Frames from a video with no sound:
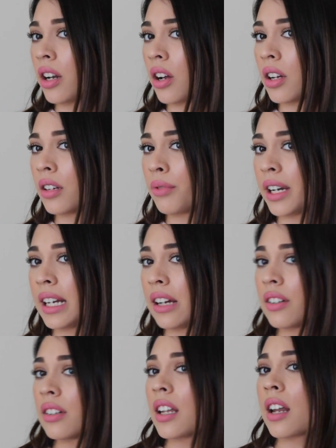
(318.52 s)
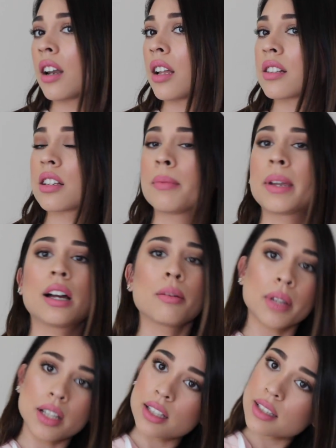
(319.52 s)
it on. Right now, not a lot's coming out
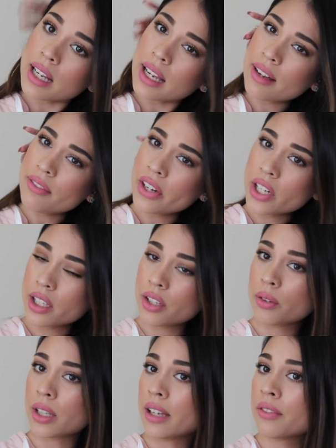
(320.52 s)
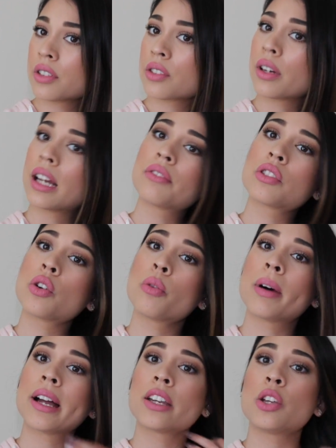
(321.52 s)
because I have very little left, so I have to go
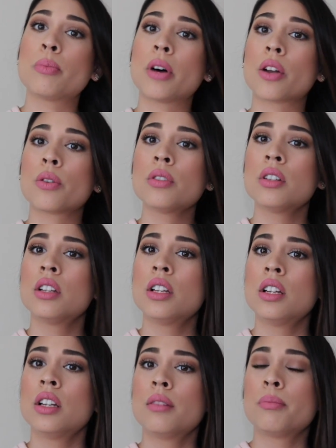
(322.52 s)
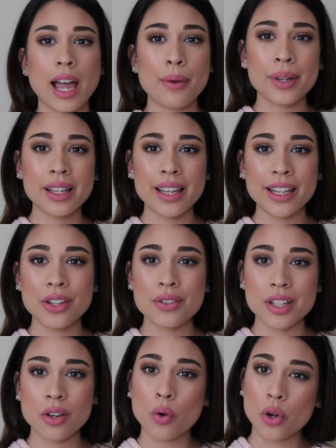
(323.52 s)
buy a new bottle. I really like
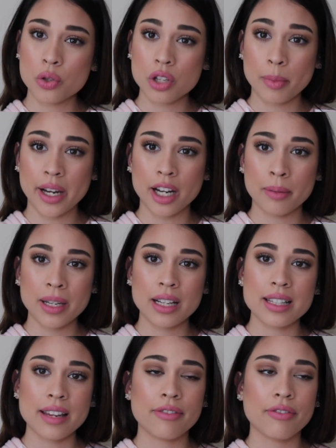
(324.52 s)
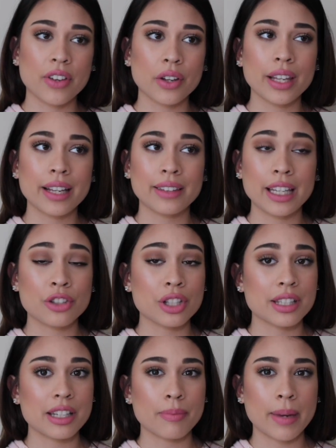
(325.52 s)
using oils on my hair because I feel like they
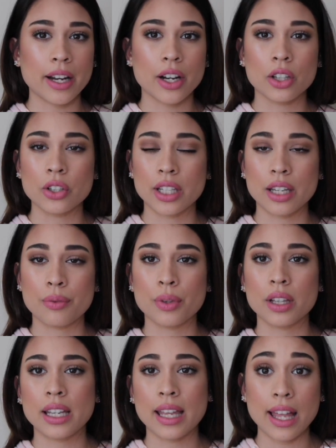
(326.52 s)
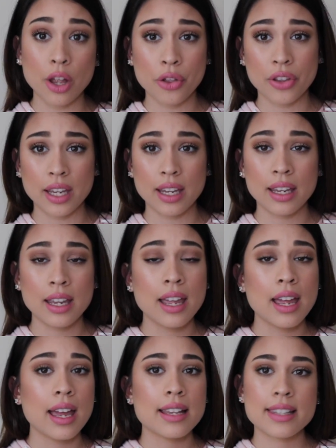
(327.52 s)
just leave my hair looking really healthy,
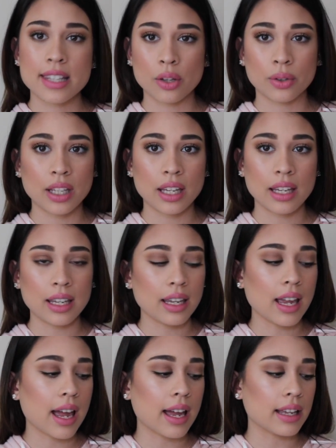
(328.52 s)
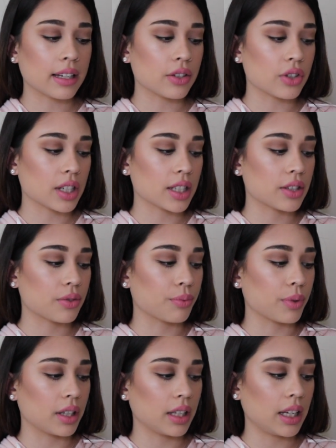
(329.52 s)
silky, and just
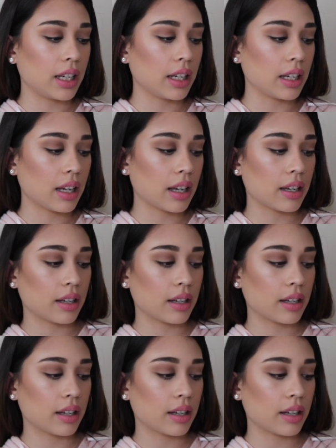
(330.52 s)
really,